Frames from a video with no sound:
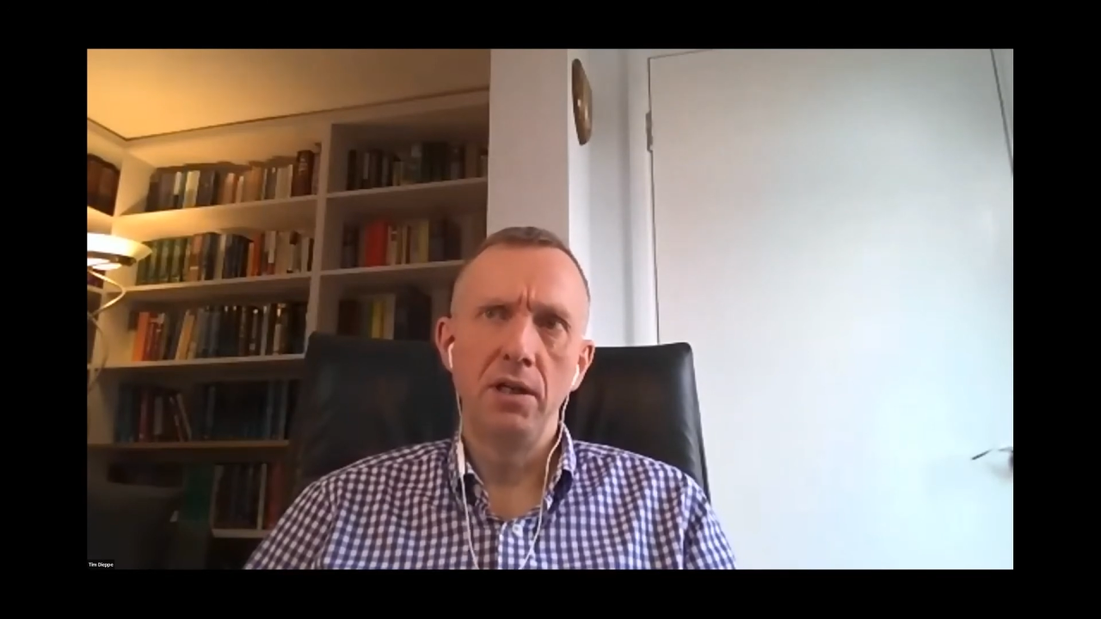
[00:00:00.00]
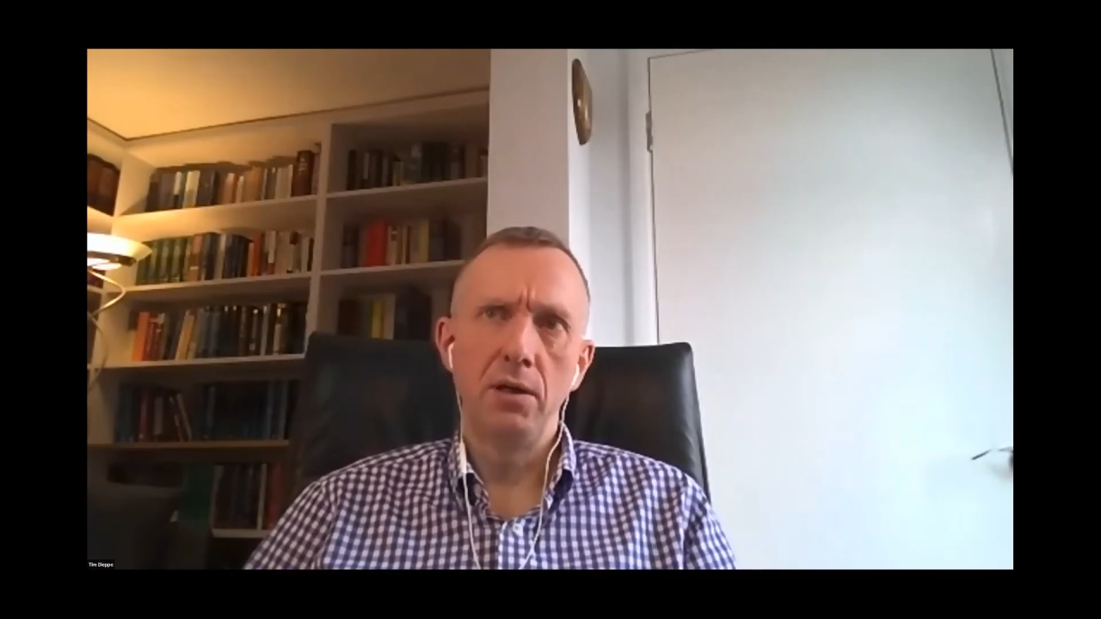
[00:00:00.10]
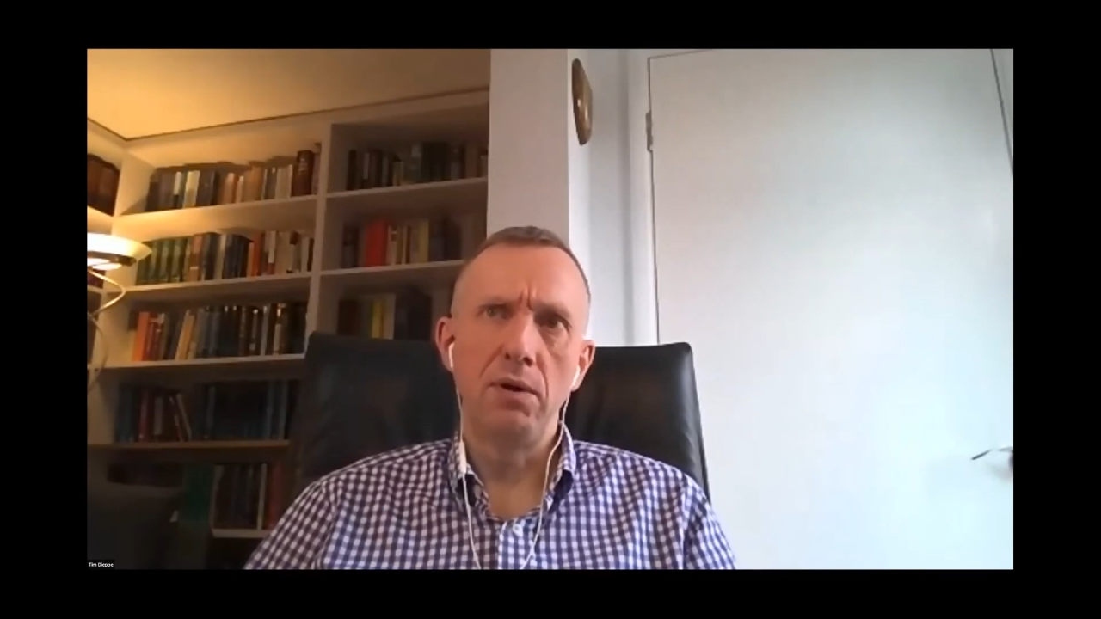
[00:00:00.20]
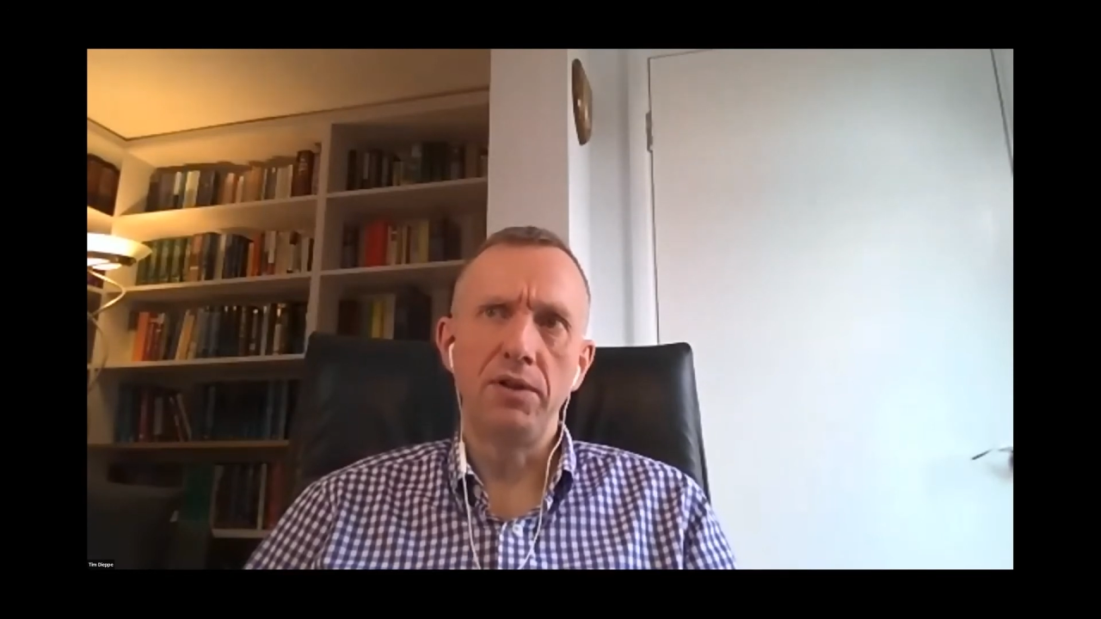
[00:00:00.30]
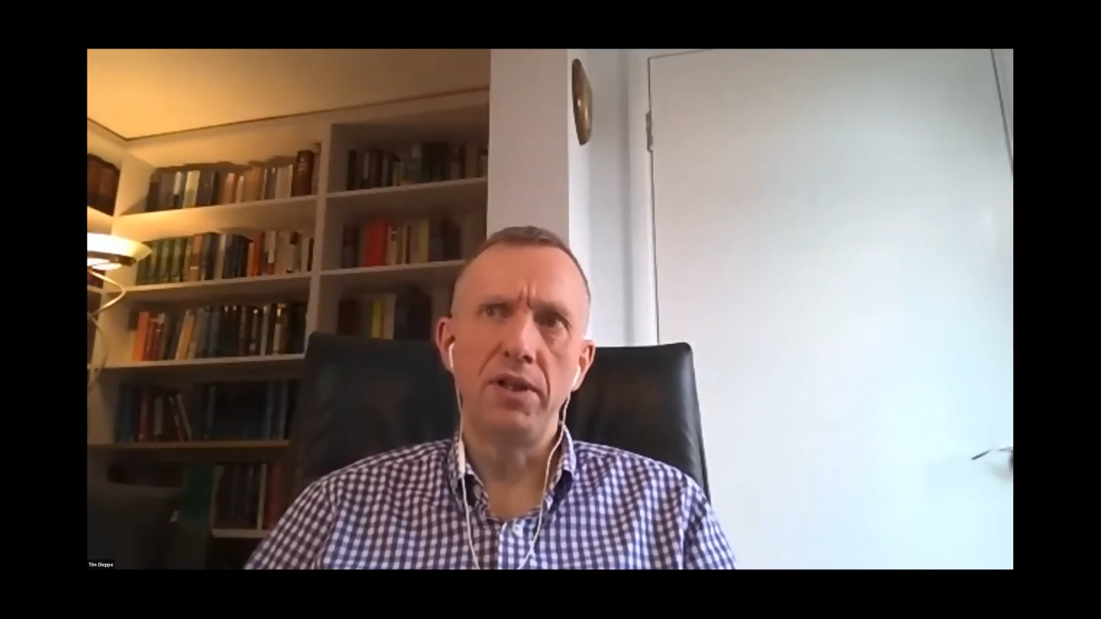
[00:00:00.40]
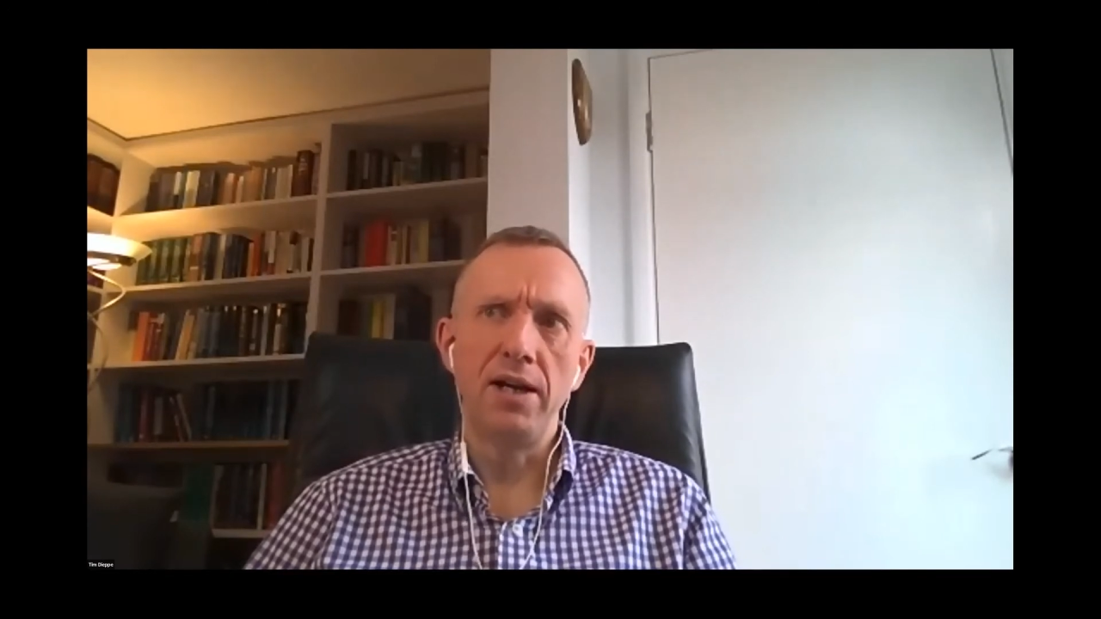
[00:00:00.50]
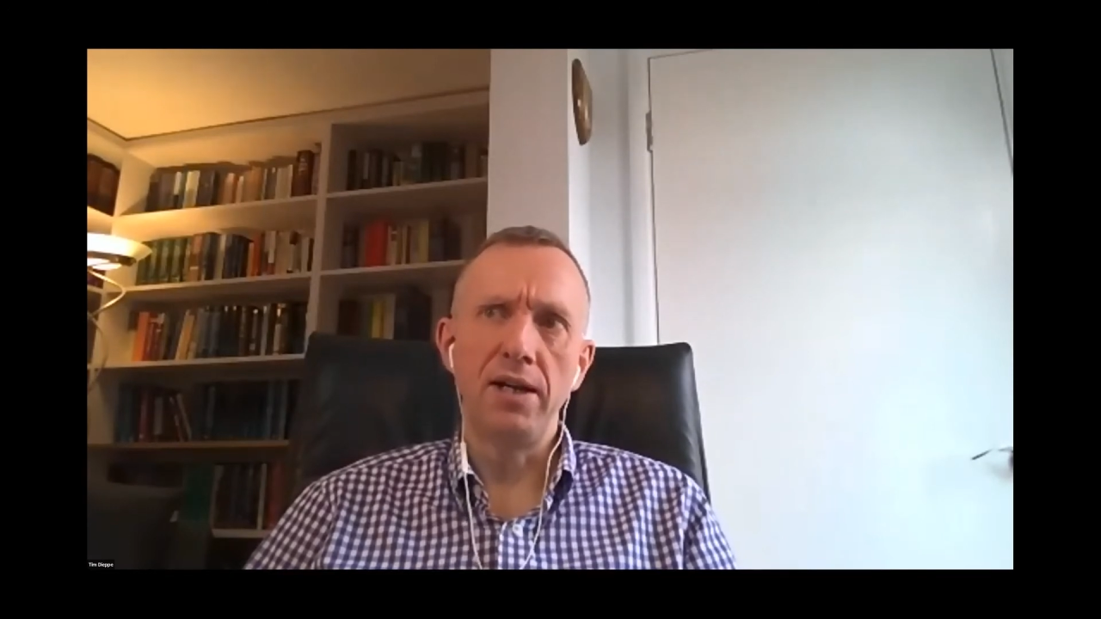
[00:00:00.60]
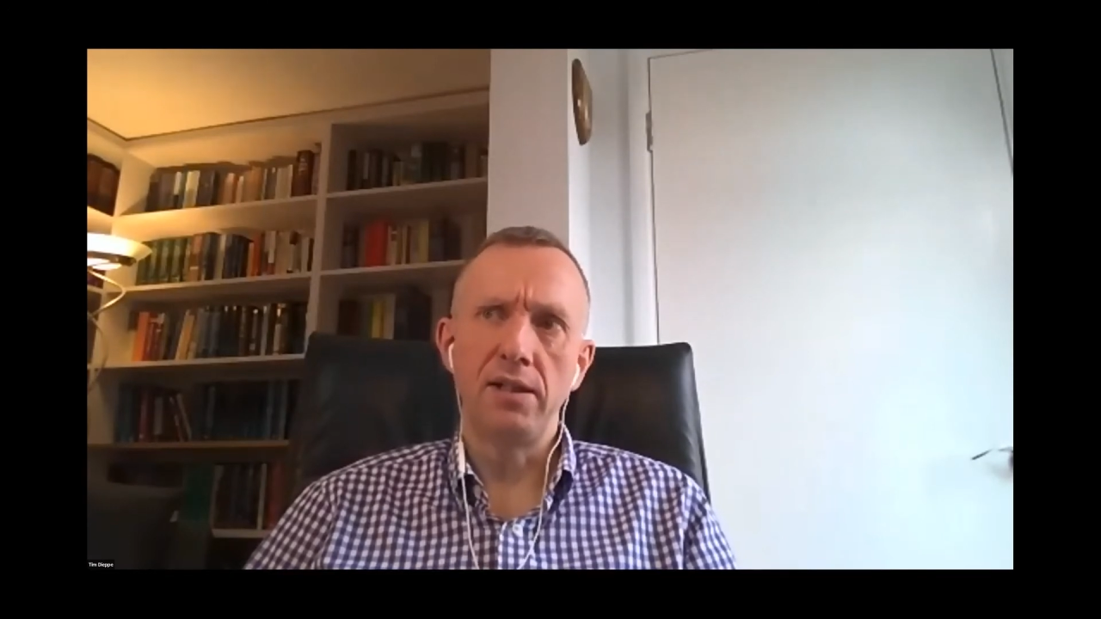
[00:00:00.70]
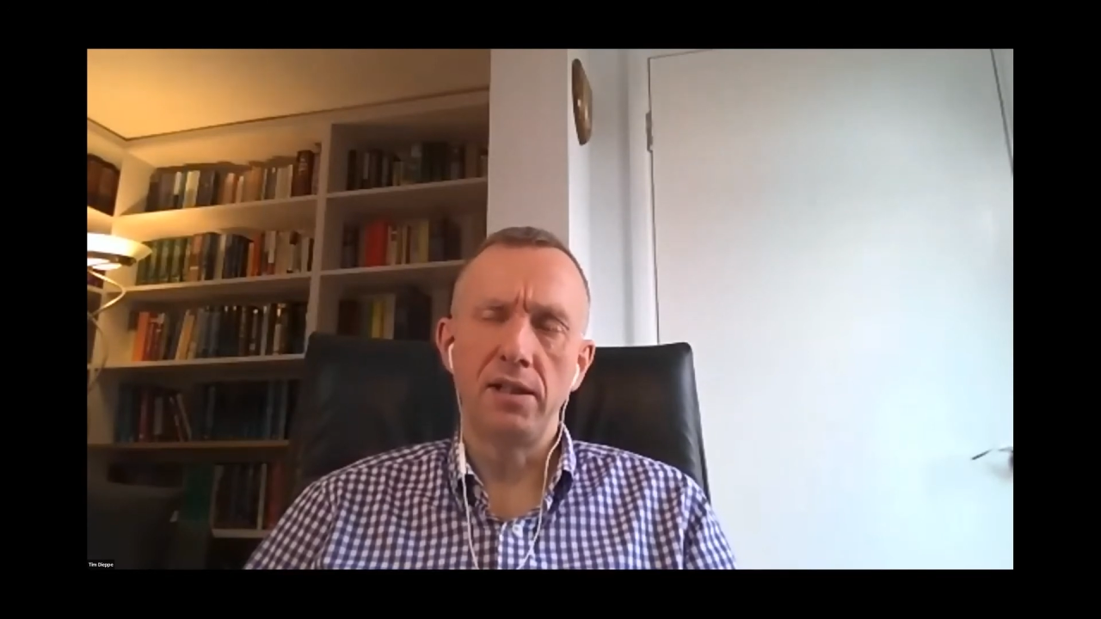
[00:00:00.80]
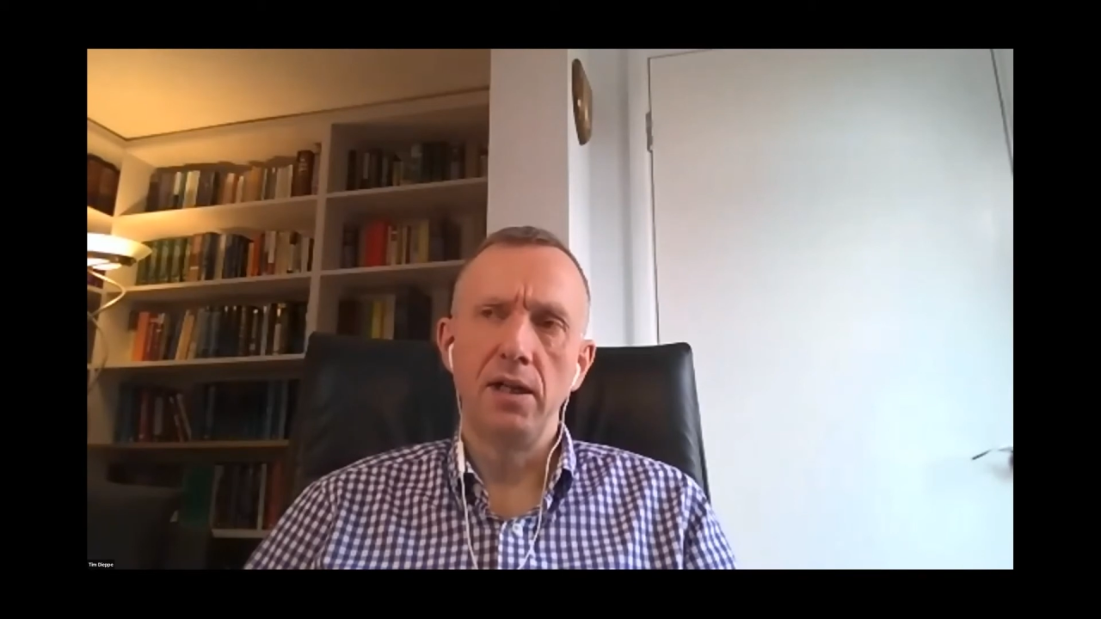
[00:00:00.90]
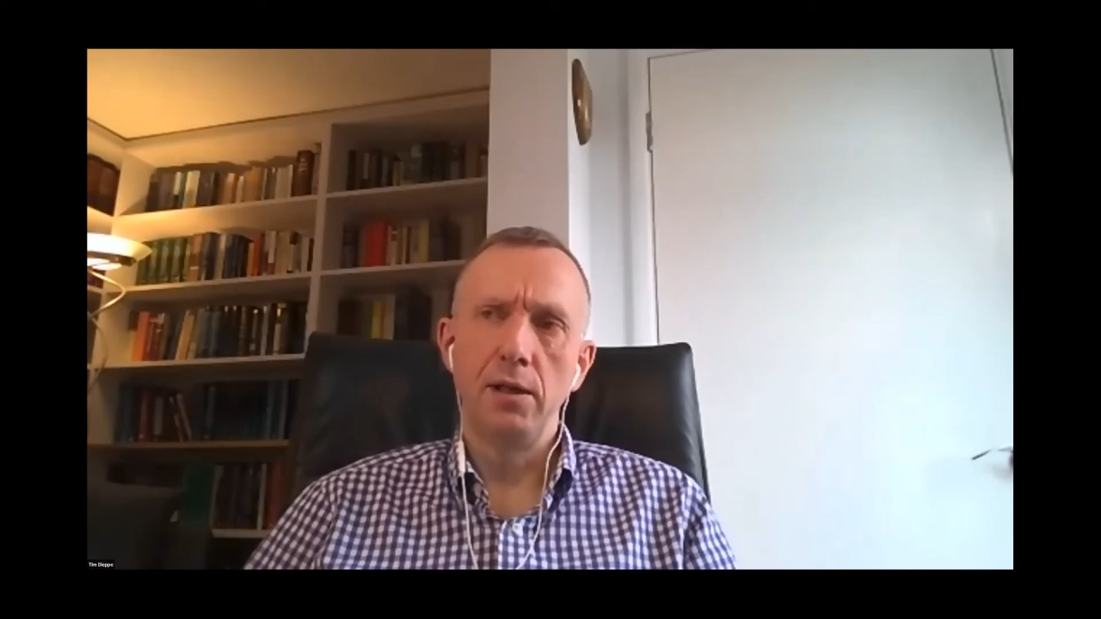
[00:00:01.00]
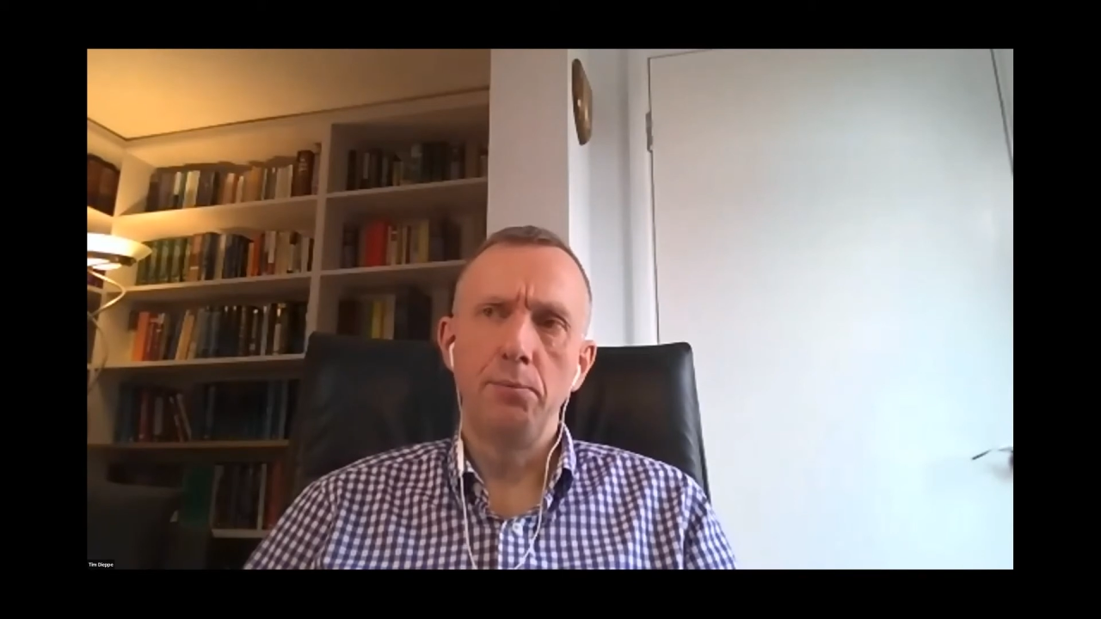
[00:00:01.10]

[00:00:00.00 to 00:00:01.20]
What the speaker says: Whether that is